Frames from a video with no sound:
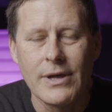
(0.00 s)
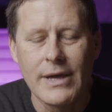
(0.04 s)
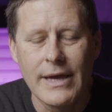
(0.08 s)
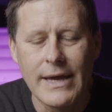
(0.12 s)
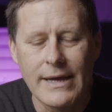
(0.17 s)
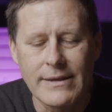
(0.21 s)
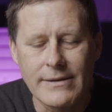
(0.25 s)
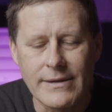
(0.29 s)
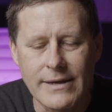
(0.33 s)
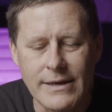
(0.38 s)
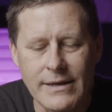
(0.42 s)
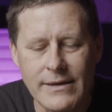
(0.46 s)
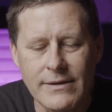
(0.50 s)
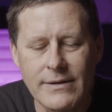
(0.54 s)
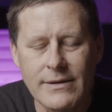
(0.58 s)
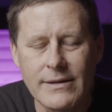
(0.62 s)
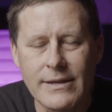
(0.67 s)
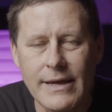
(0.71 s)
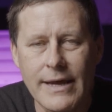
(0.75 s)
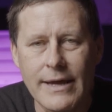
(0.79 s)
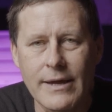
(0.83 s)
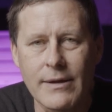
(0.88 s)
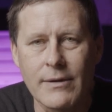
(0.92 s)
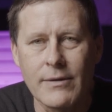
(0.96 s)
at the end of the
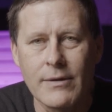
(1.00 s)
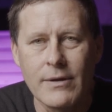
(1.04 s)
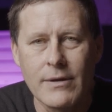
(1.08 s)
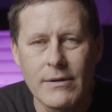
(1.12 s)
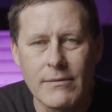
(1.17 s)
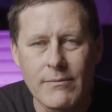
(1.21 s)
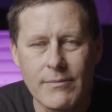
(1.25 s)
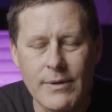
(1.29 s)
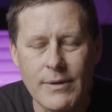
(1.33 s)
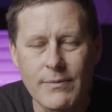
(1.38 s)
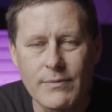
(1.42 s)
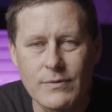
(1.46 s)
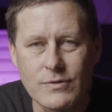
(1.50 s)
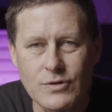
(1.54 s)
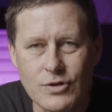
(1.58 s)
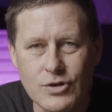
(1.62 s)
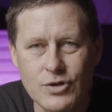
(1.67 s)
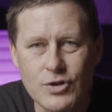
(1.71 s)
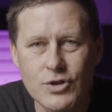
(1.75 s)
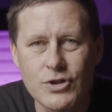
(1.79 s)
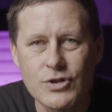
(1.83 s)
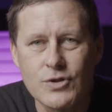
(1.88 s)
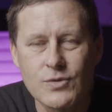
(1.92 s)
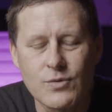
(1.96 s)
day, people
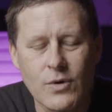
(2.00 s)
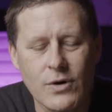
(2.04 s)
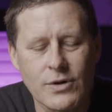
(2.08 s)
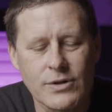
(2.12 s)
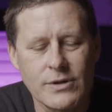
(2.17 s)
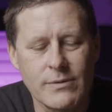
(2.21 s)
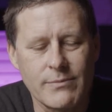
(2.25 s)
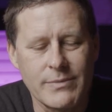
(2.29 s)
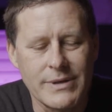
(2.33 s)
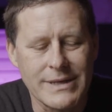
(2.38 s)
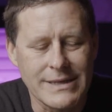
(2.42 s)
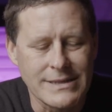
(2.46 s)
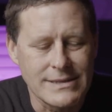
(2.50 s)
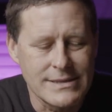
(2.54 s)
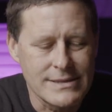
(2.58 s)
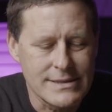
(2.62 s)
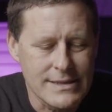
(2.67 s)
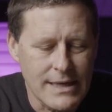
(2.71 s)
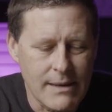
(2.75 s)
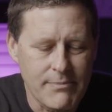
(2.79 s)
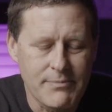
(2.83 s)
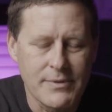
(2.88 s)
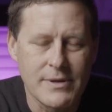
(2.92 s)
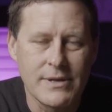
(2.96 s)
just want to be
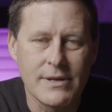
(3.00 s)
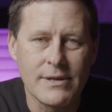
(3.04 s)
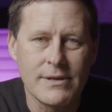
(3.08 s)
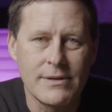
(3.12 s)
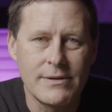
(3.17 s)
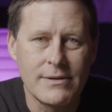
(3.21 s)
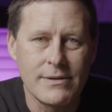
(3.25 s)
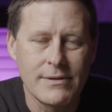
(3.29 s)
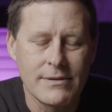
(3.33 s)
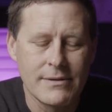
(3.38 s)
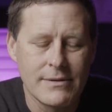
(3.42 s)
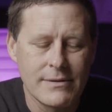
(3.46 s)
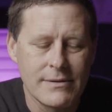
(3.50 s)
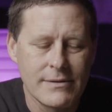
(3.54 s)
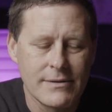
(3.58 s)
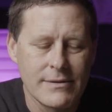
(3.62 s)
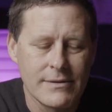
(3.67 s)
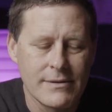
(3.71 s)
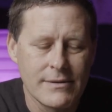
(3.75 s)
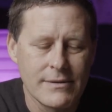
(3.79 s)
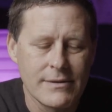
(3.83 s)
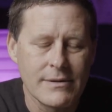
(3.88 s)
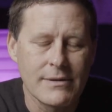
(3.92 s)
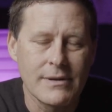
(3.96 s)
accepted
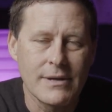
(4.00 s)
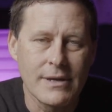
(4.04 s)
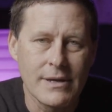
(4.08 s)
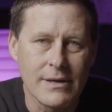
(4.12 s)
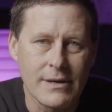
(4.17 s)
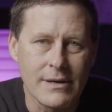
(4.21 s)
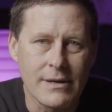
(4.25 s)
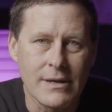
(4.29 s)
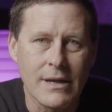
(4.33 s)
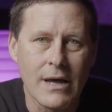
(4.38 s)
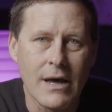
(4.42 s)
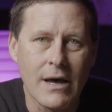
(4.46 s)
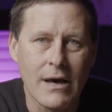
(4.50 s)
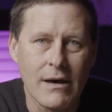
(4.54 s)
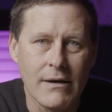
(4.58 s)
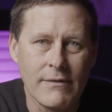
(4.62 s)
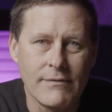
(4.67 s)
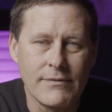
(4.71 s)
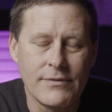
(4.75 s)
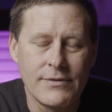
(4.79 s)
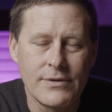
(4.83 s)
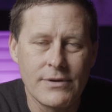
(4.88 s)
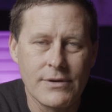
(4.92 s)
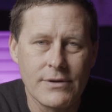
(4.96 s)
and
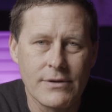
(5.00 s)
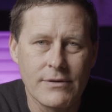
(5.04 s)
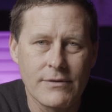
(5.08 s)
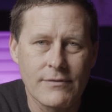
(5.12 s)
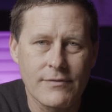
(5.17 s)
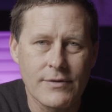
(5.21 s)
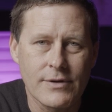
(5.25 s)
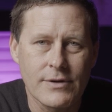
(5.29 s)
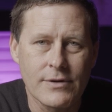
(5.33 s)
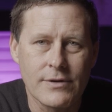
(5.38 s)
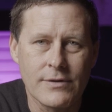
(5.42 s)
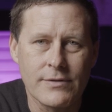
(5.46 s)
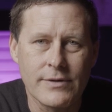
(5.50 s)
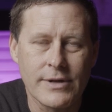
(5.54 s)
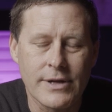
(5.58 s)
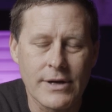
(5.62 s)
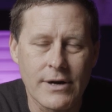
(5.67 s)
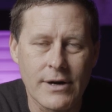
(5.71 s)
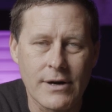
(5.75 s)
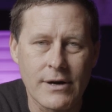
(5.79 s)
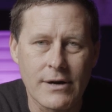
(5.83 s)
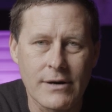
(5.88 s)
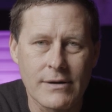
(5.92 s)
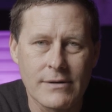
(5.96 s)
loved for who they
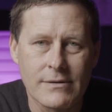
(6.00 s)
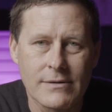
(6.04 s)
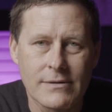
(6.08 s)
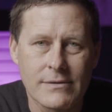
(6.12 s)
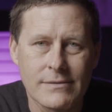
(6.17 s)
are.